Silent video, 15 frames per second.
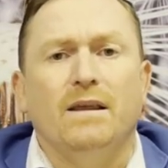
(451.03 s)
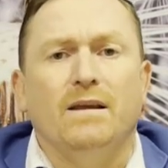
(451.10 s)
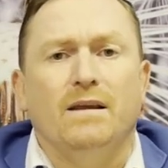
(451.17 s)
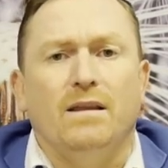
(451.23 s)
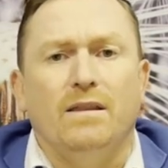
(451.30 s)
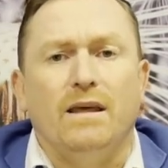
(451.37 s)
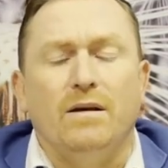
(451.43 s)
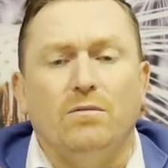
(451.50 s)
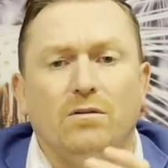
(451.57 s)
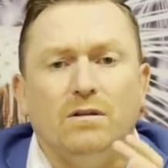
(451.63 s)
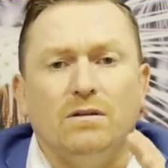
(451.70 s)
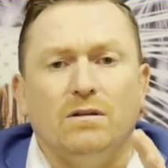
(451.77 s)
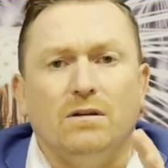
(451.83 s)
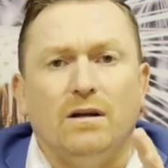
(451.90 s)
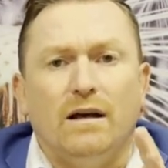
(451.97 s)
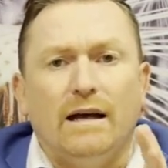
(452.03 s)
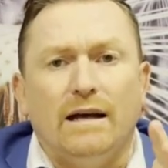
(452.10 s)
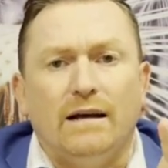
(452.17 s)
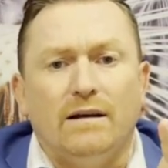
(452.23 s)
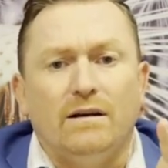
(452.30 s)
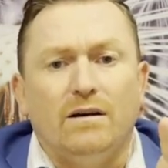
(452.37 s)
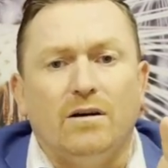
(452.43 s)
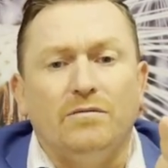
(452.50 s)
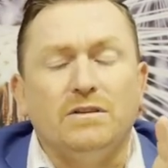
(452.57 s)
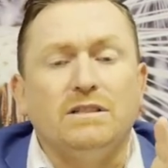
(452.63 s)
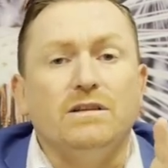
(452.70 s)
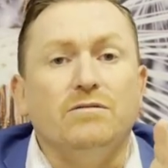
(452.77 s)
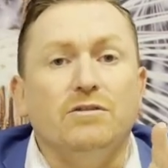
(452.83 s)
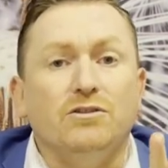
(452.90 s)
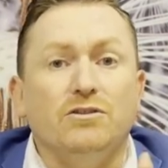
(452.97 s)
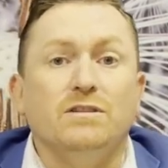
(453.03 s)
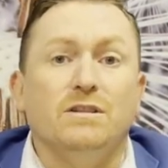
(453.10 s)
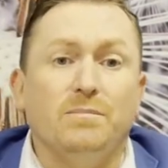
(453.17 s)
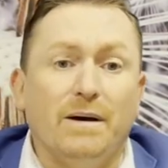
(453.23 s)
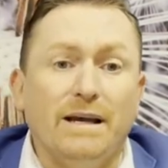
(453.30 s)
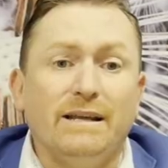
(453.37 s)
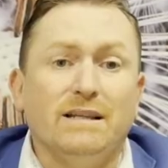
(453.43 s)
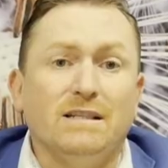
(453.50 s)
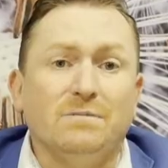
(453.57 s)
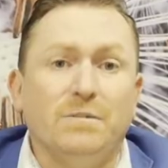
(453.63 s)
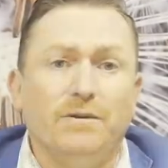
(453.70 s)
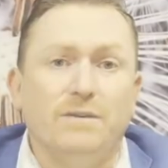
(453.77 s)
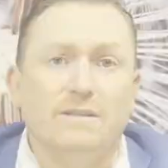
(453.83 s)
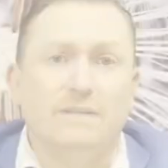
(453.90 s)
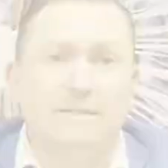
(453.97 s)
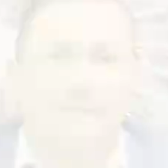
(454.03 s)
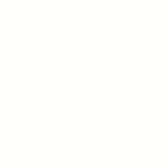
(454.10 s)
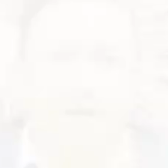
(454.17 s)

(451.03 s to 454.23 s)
they will obviously reduce the pain experienced.